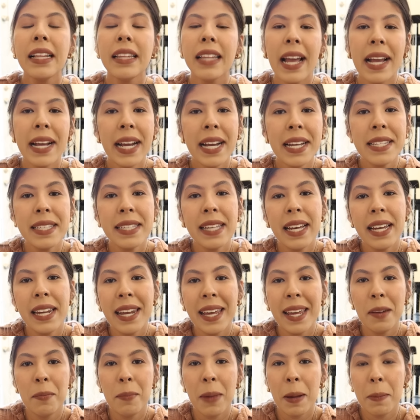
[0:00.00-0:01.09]
Like I said
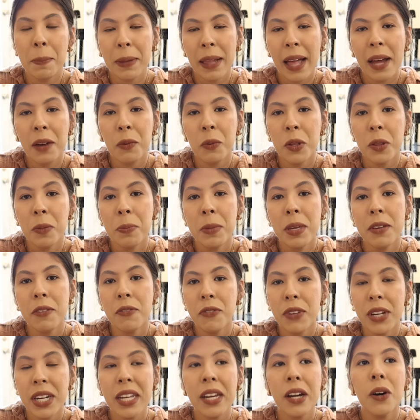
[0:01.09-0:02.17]
in my plan with me
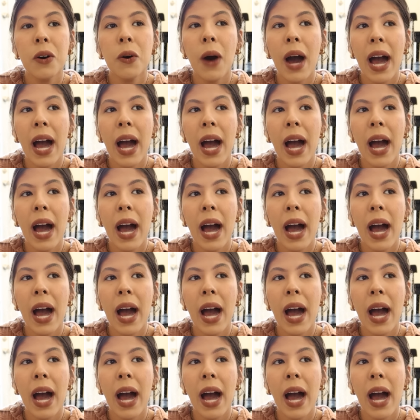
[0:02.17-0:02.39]
video,